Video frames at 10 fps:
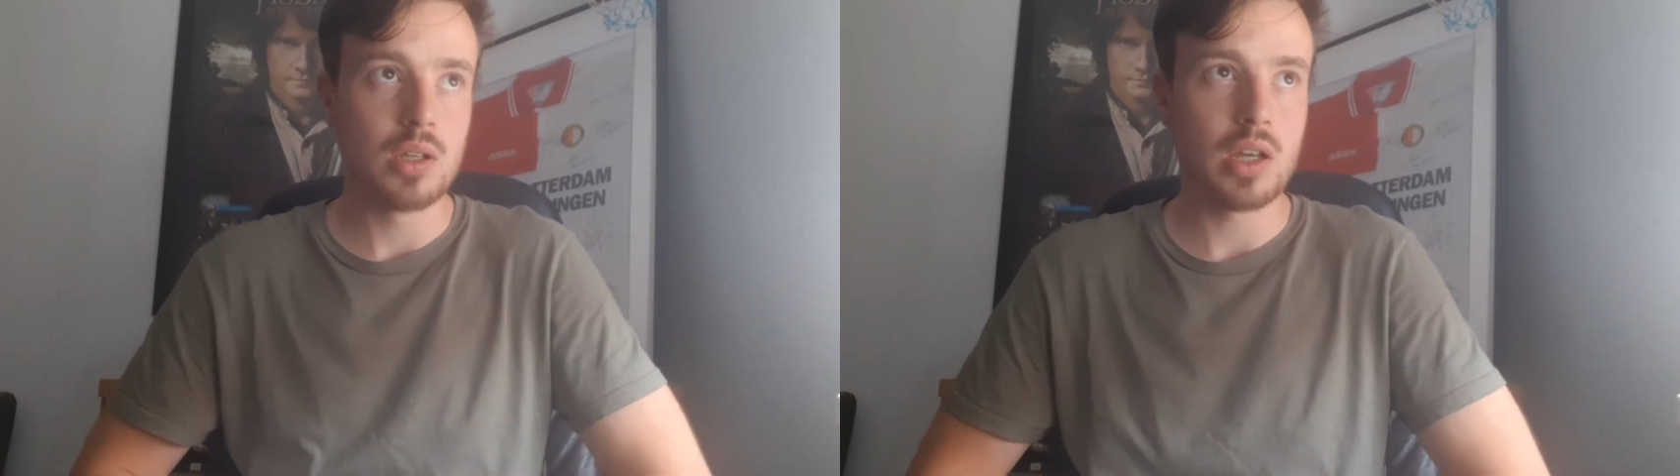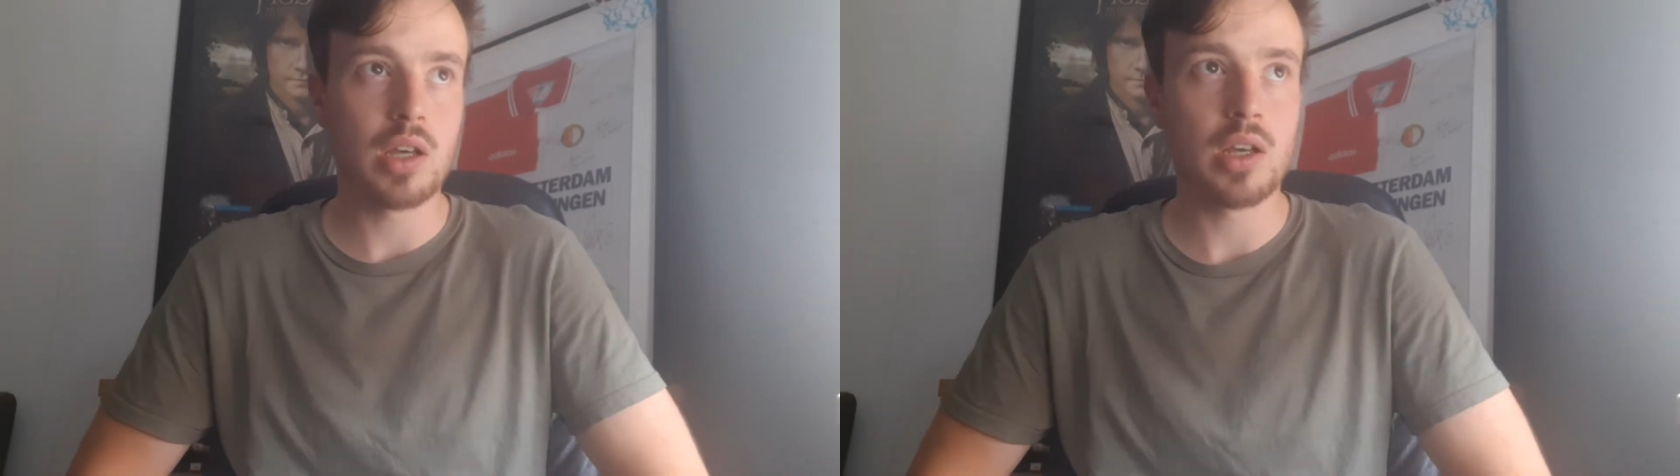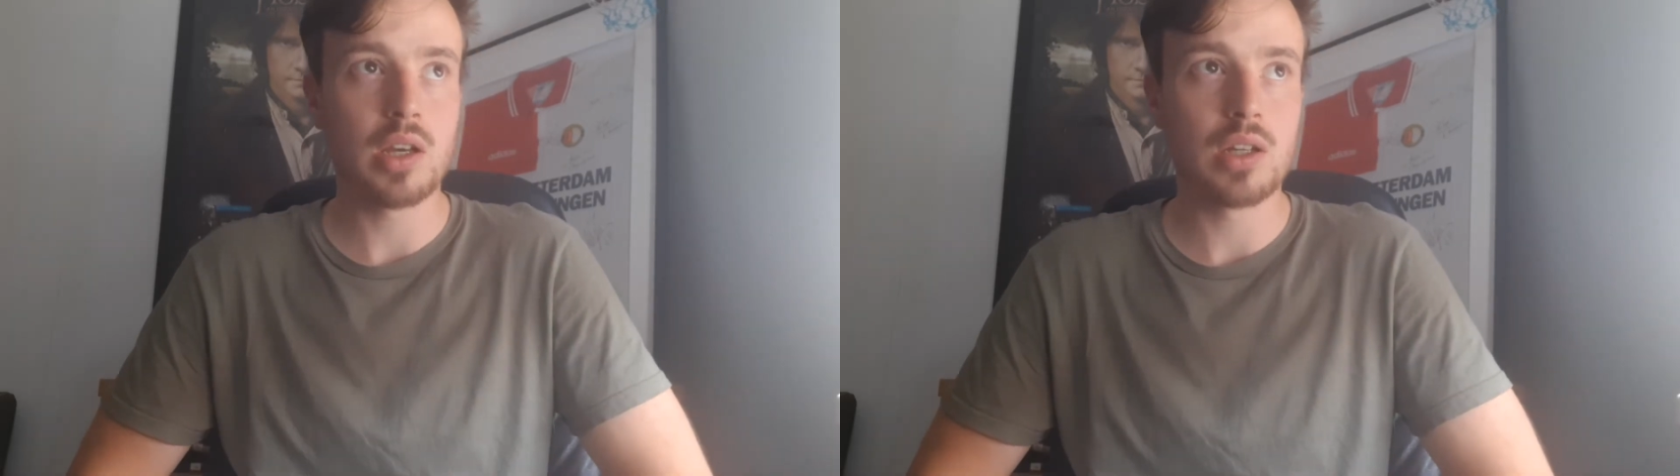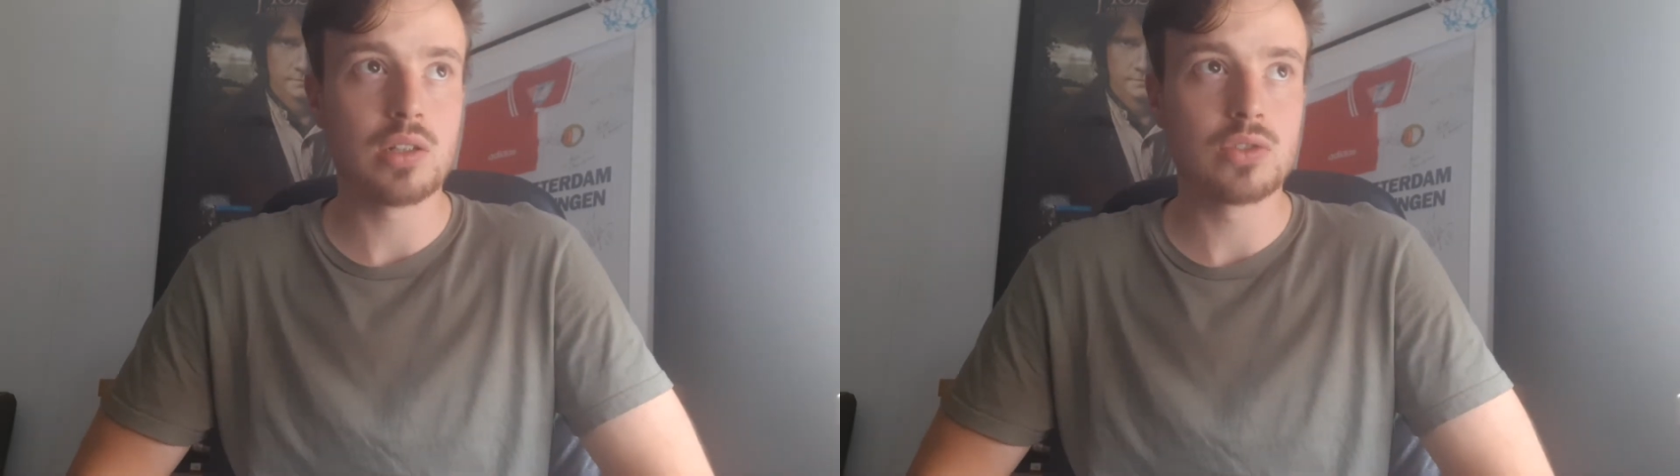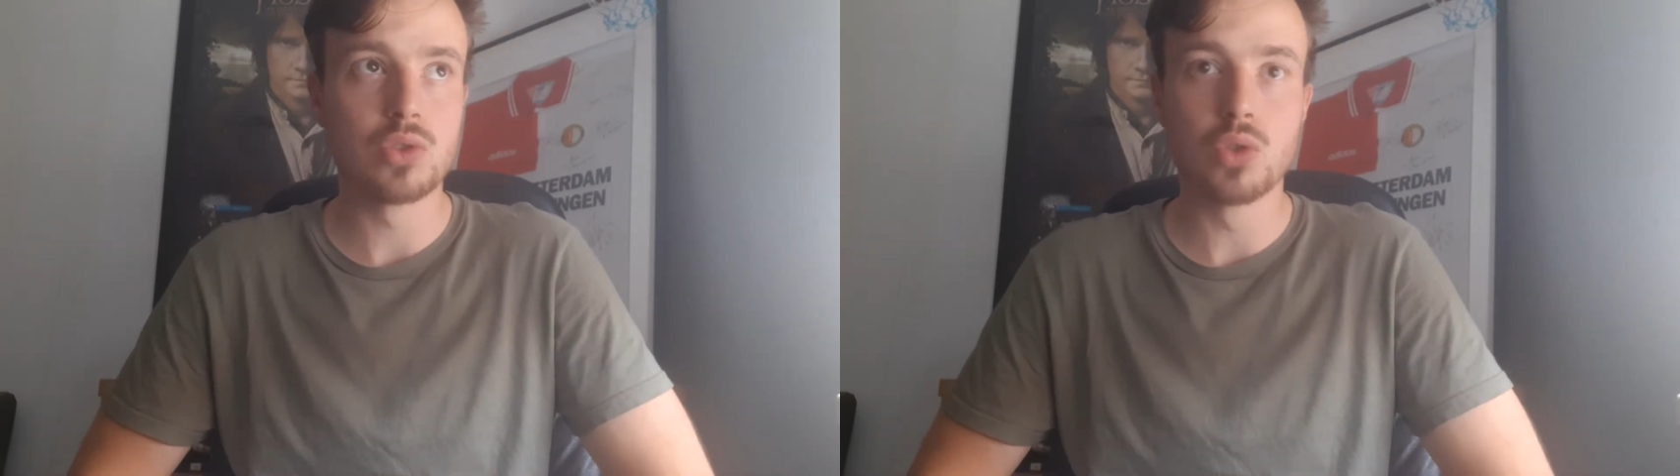
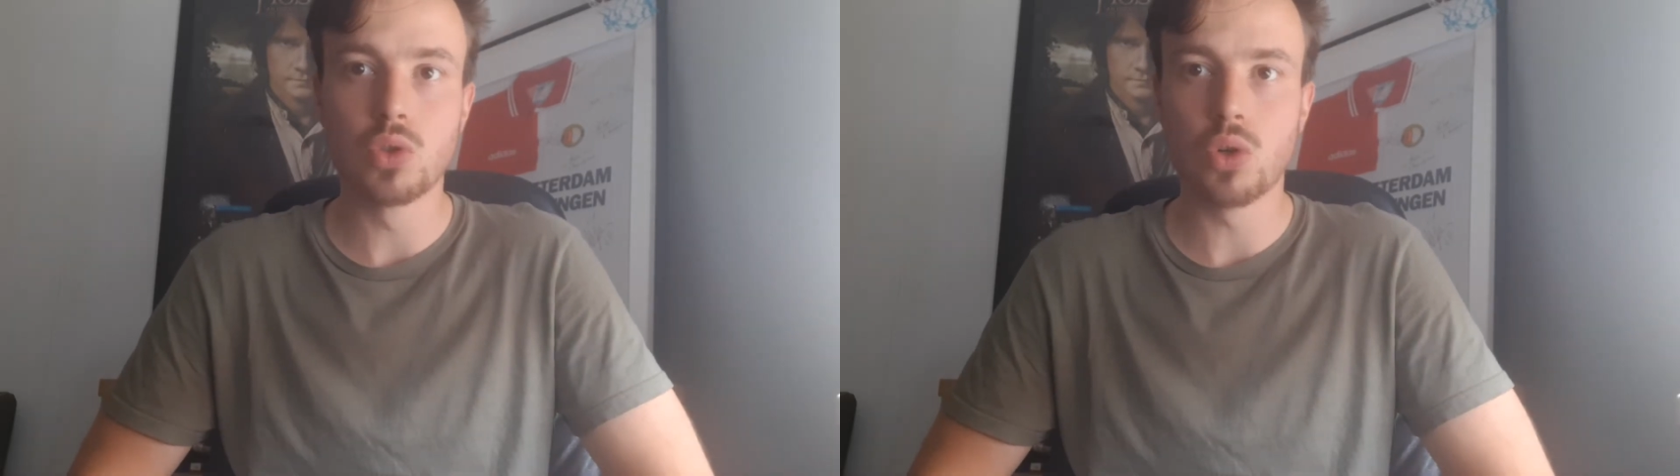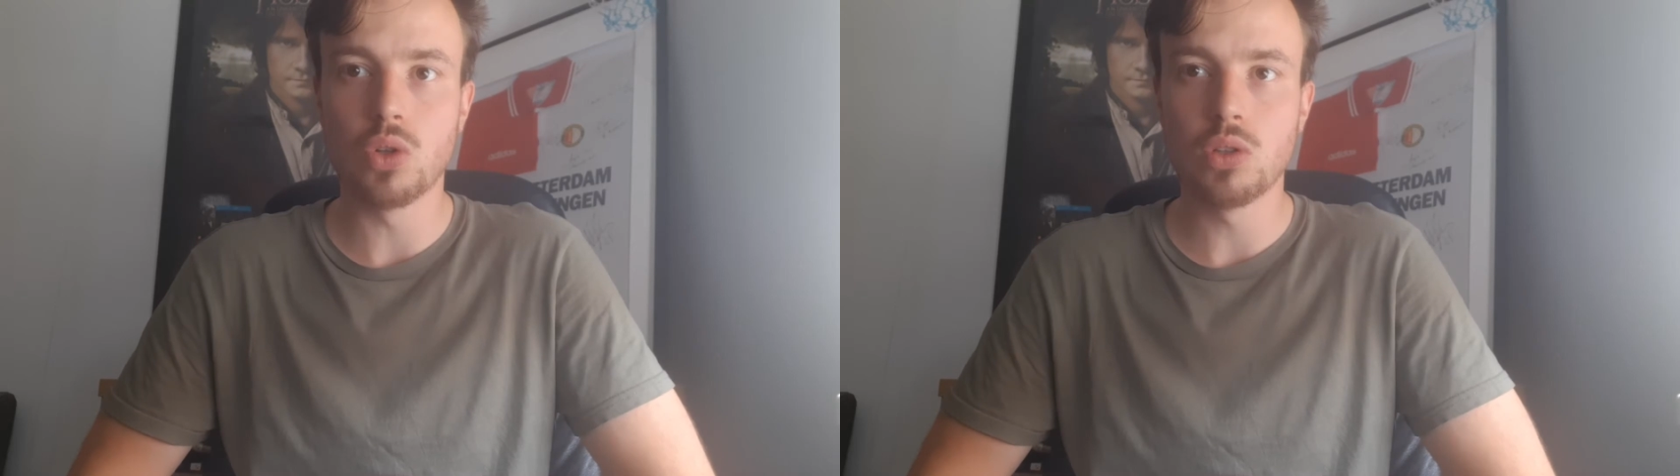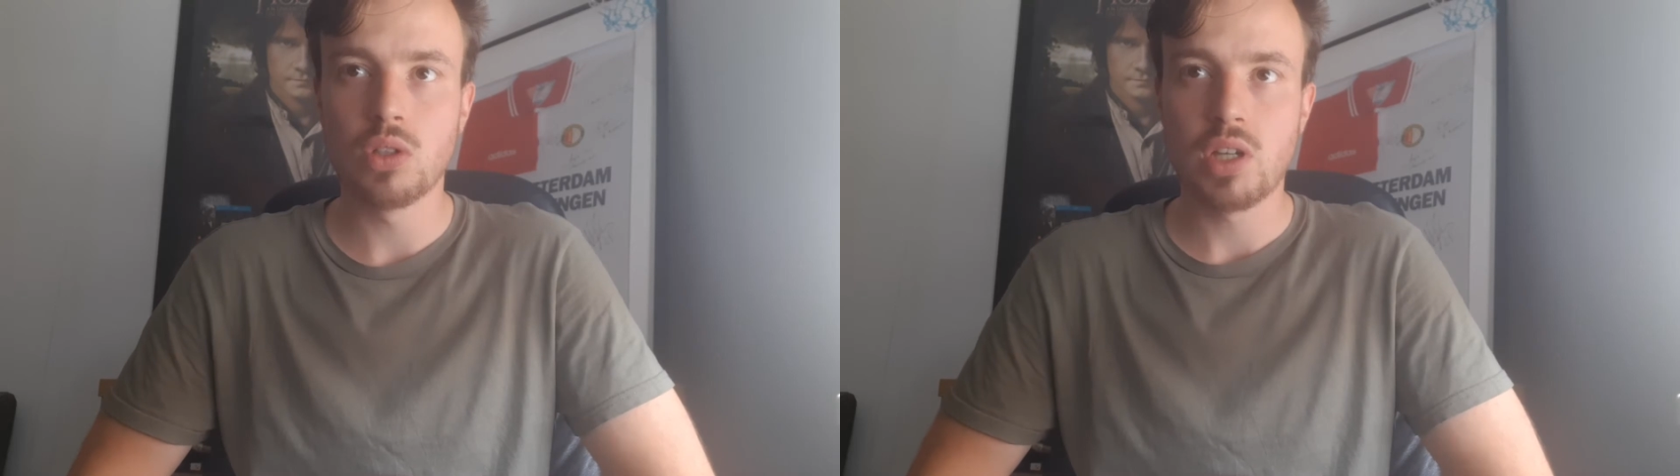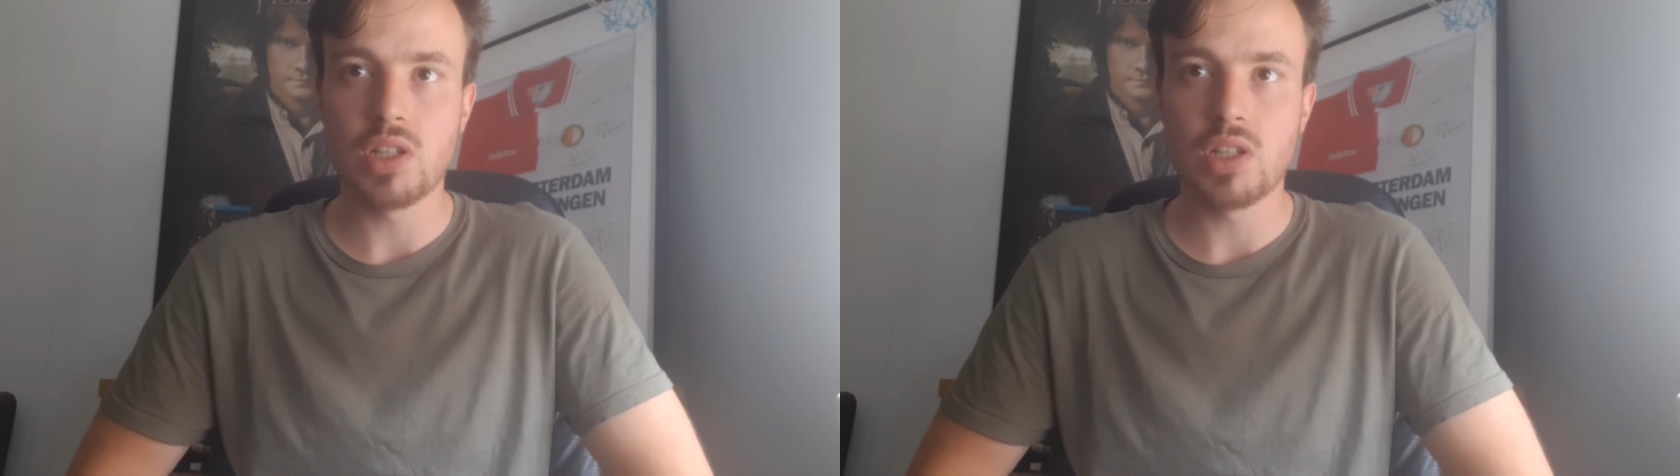to Google.